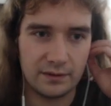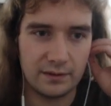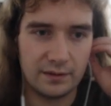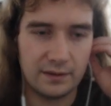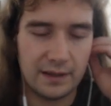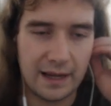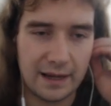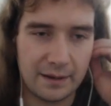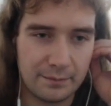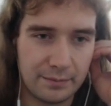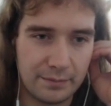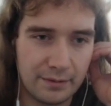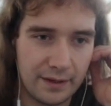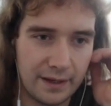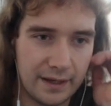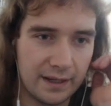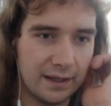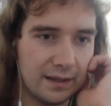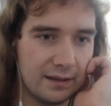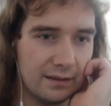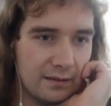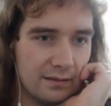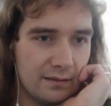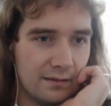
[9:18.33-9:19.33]
like
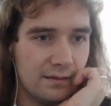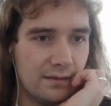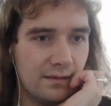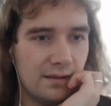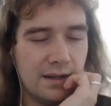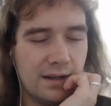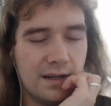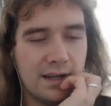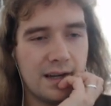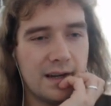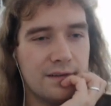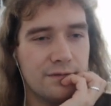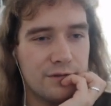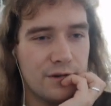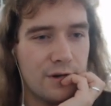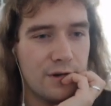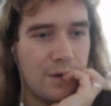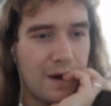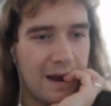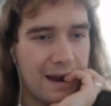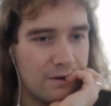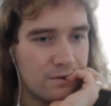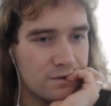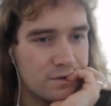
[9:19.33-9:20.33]
playing it, and I kind of know
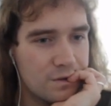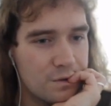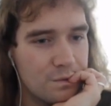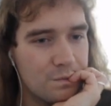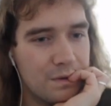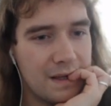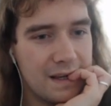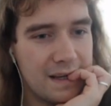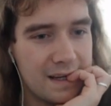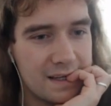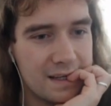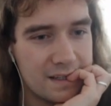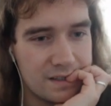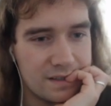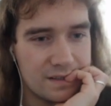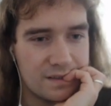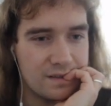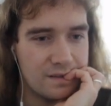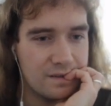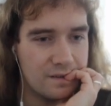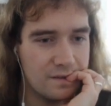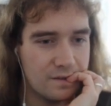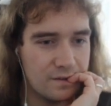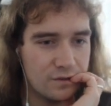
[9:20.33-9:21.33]
how to play it
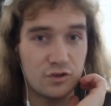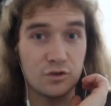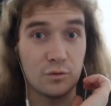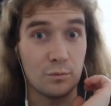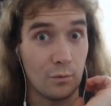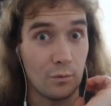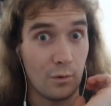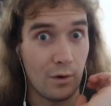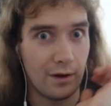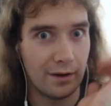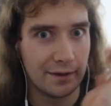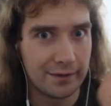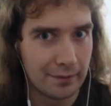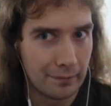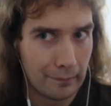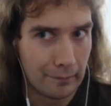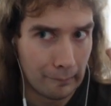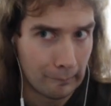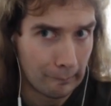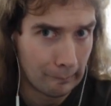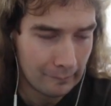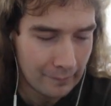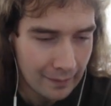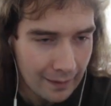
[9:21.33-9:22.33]
somewhat.
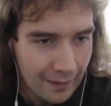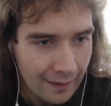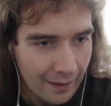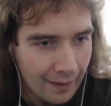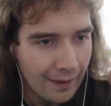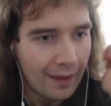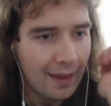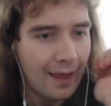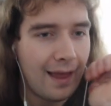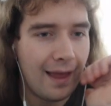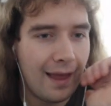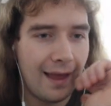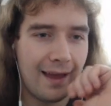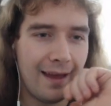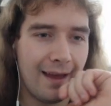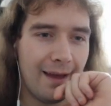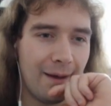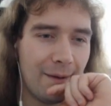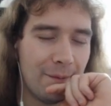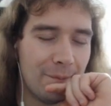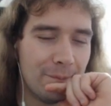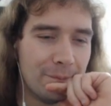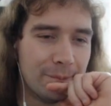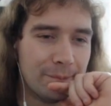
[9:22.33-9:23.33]

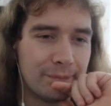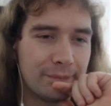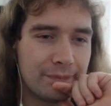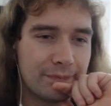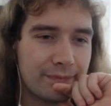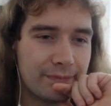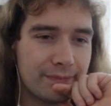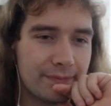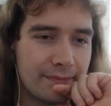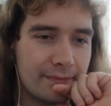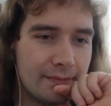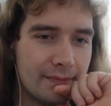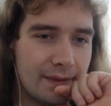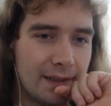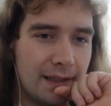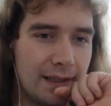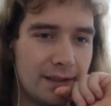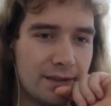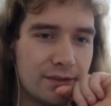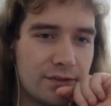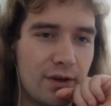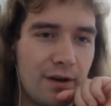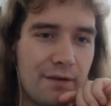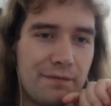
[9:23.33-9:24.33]

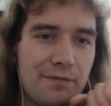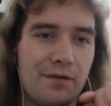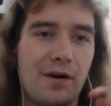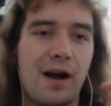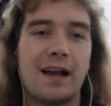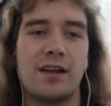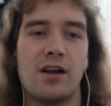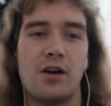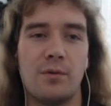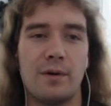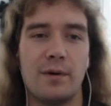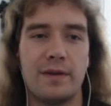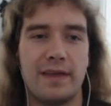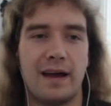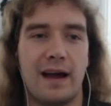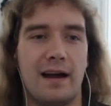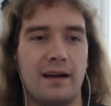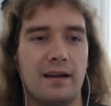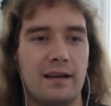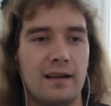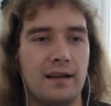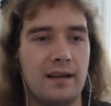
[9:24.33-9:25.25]
So I thought I'd go with that.